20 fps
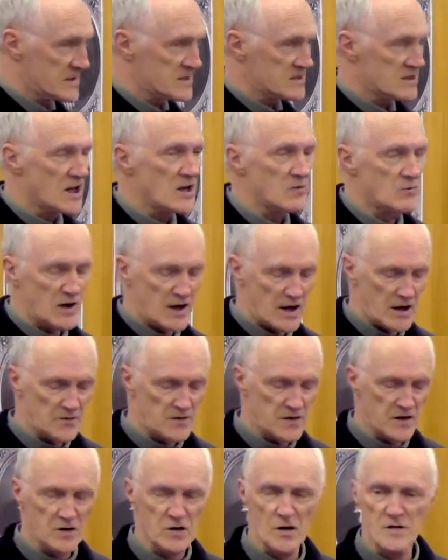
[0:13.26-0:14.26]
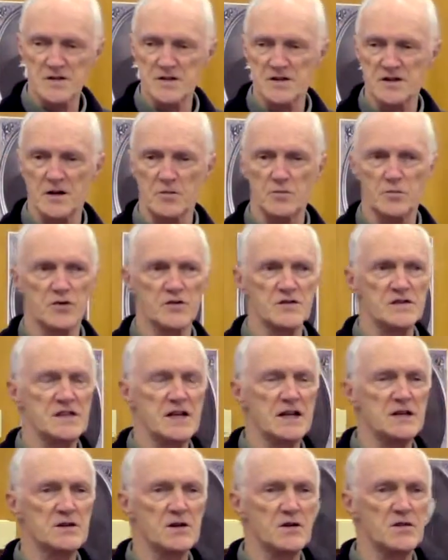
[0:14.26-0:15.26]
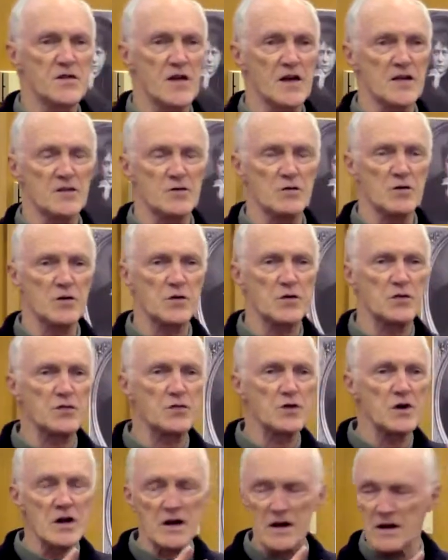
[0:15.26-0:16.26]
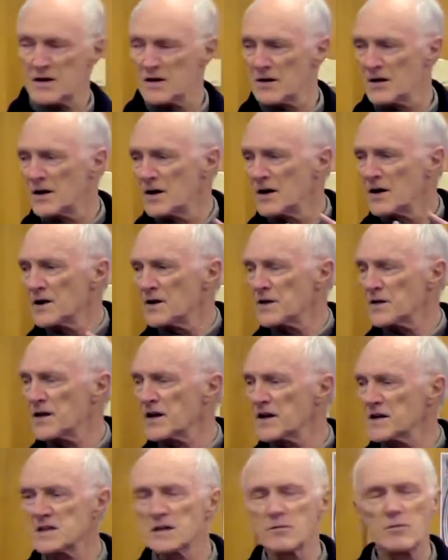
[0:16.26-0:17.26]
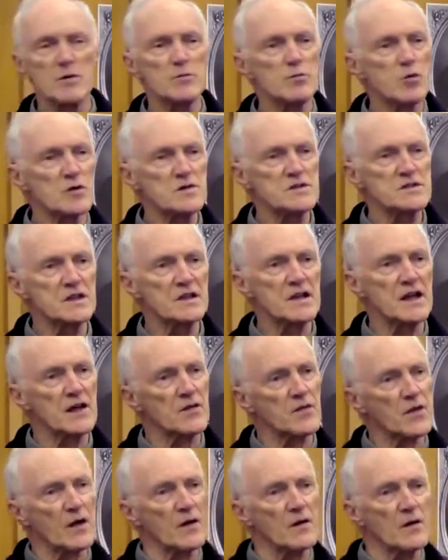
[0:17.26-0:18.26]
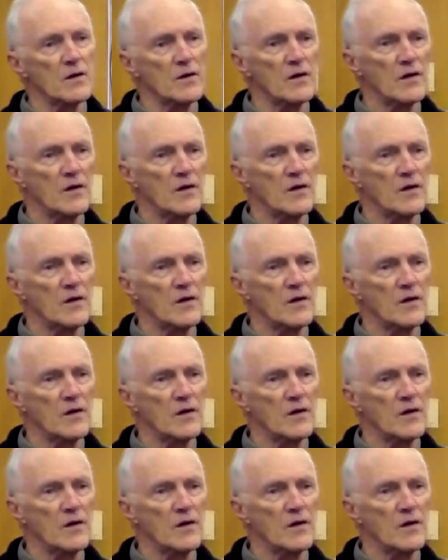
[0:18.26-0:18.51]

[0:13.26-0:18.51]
it's like we have the concept presented that there are three things to be brought together.